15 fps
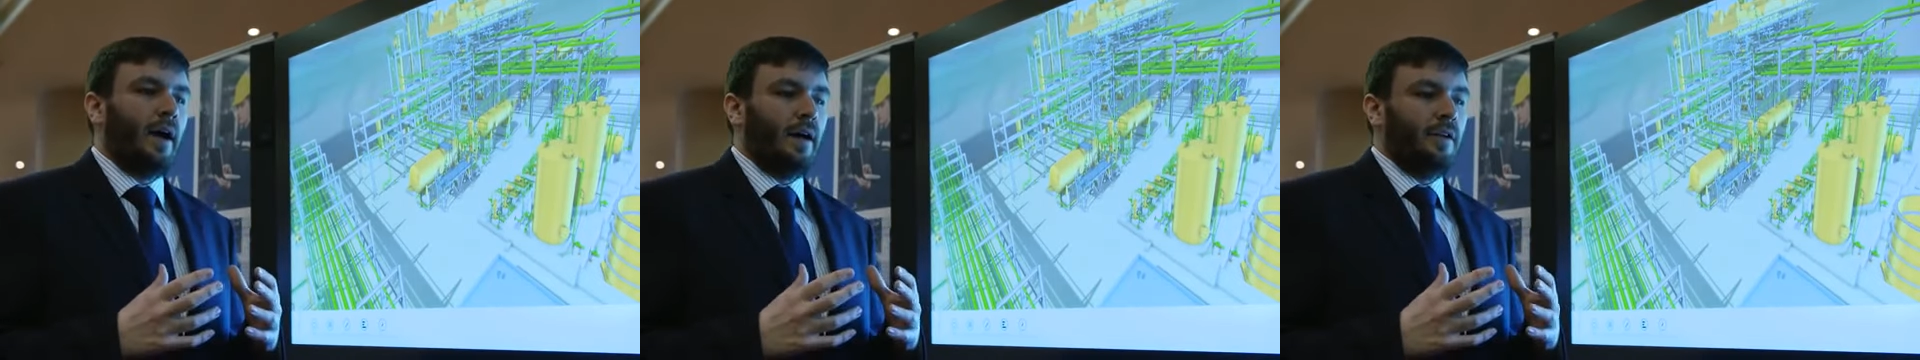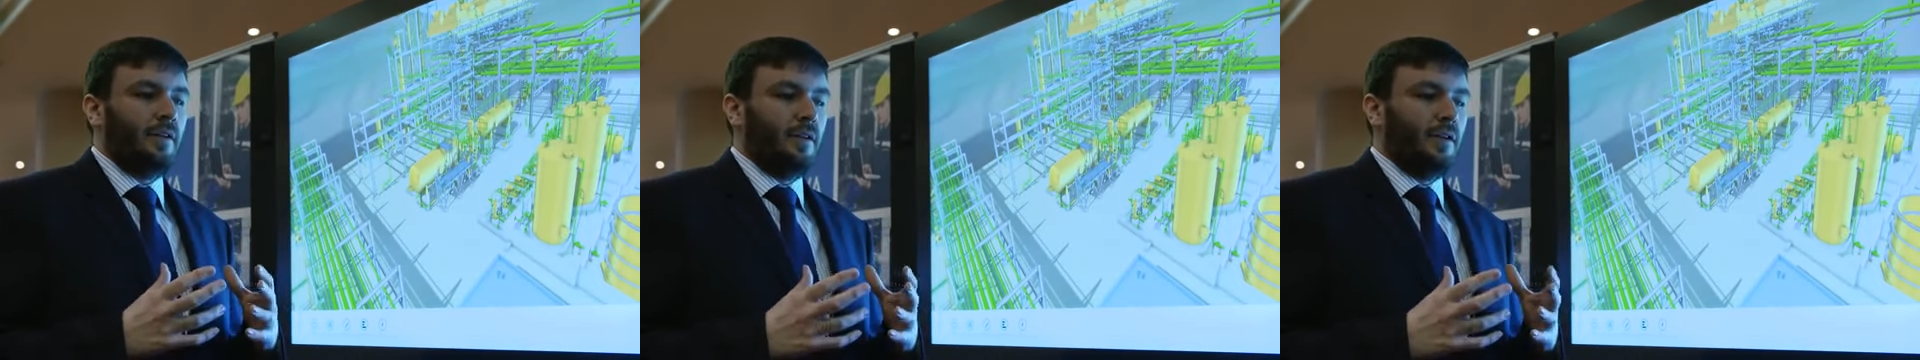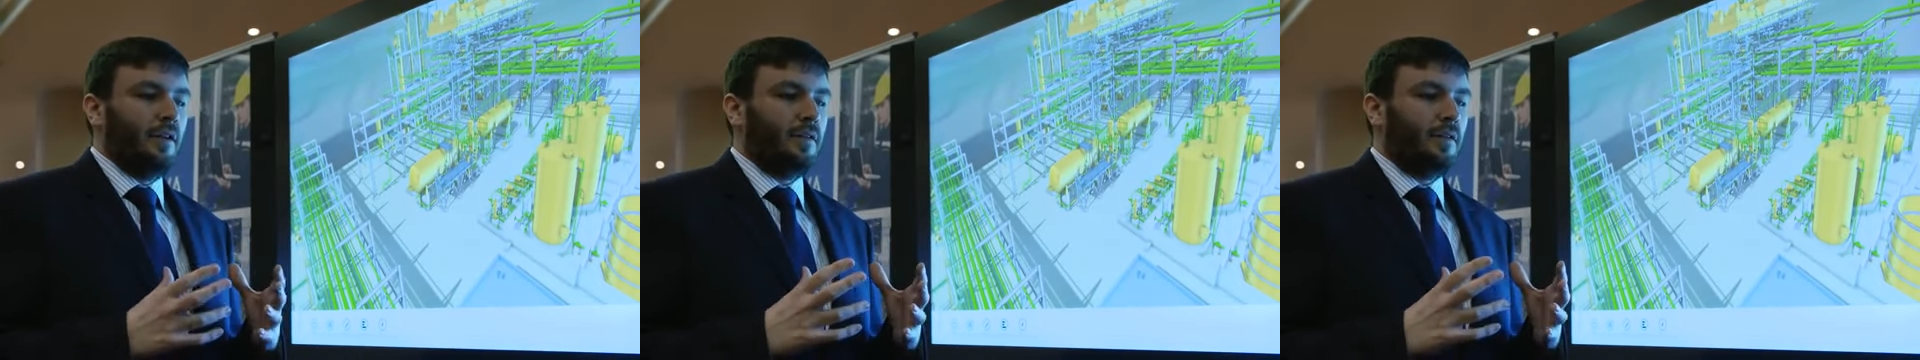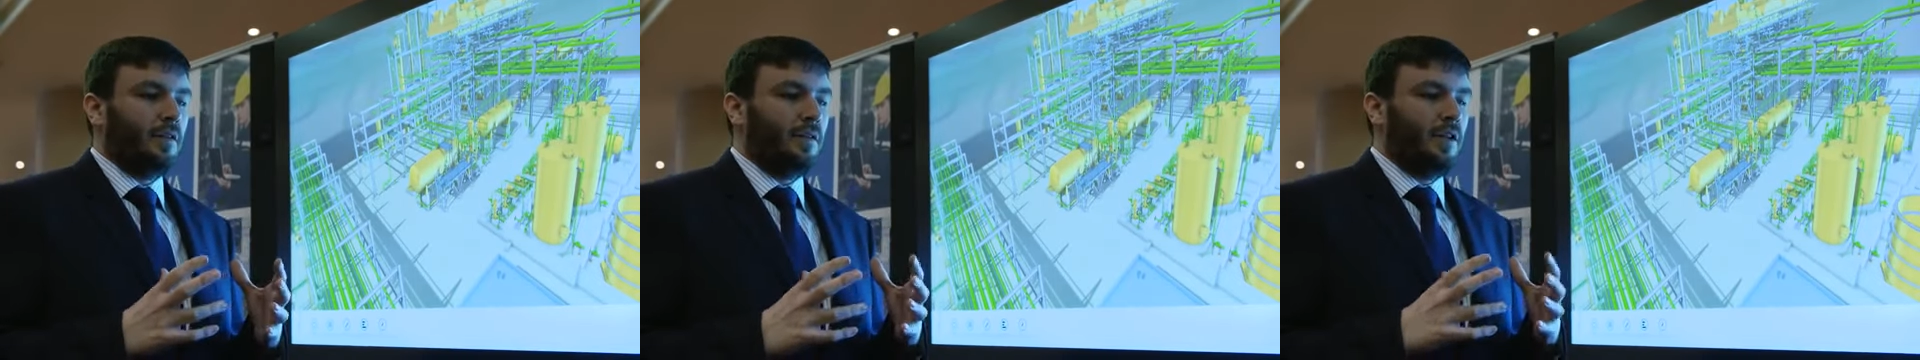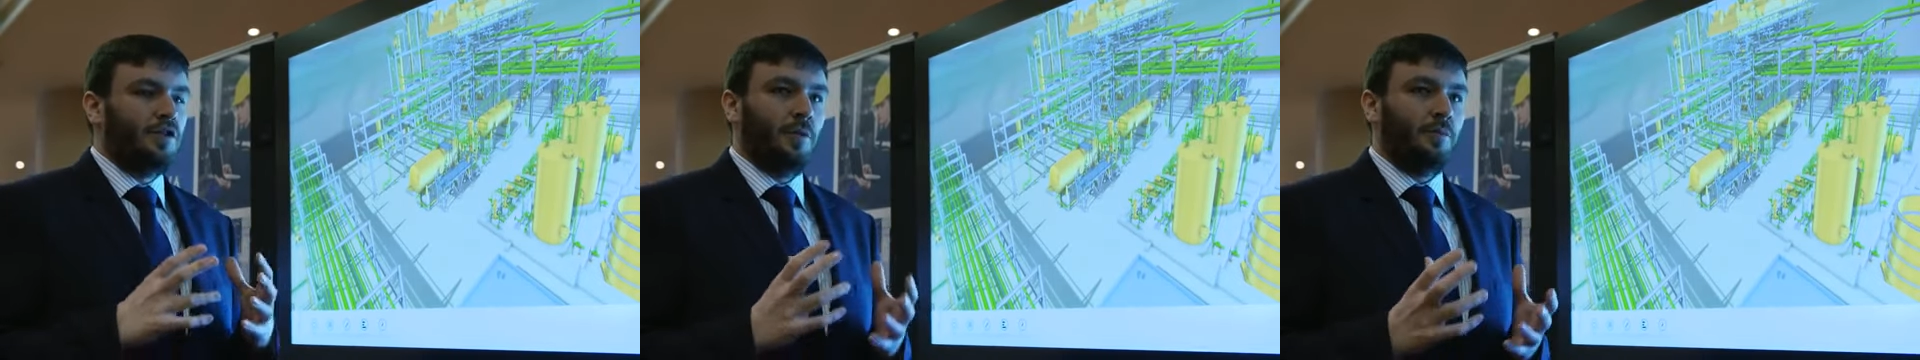And
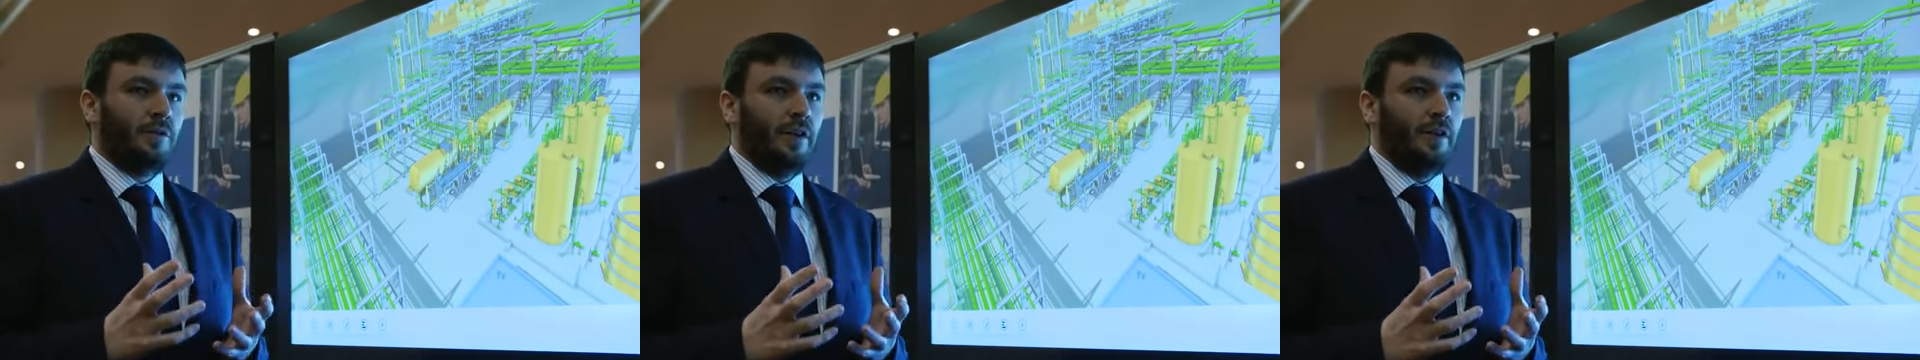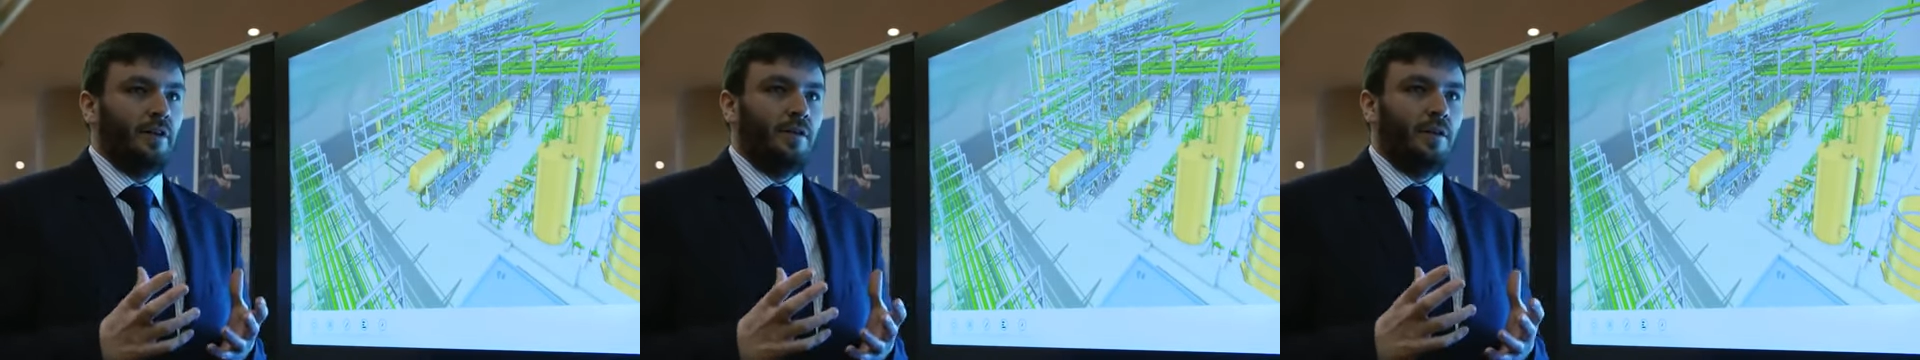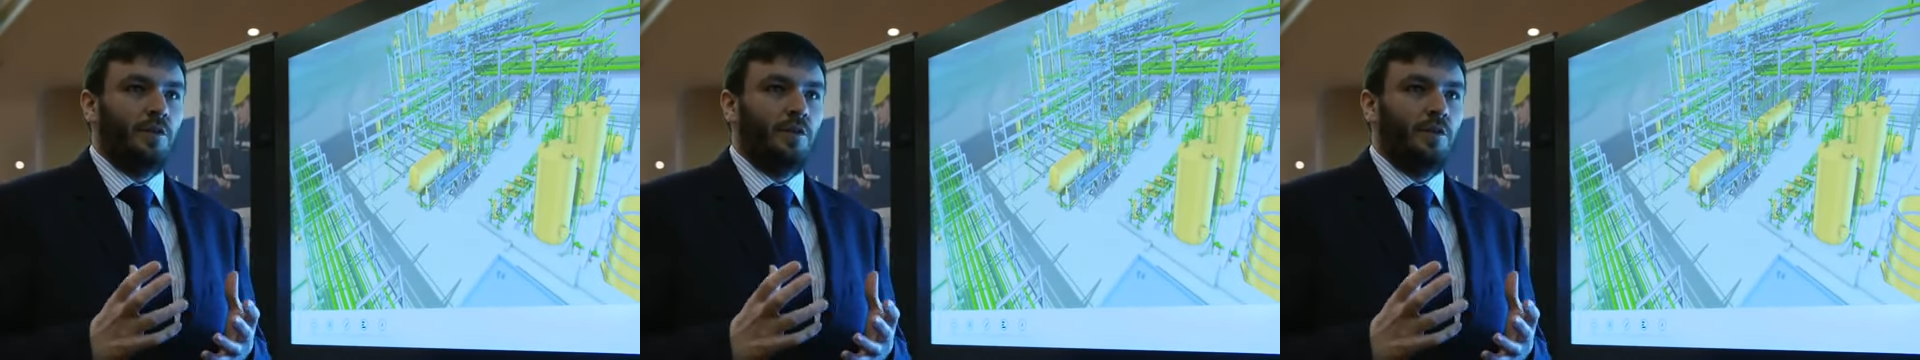they jumped at it.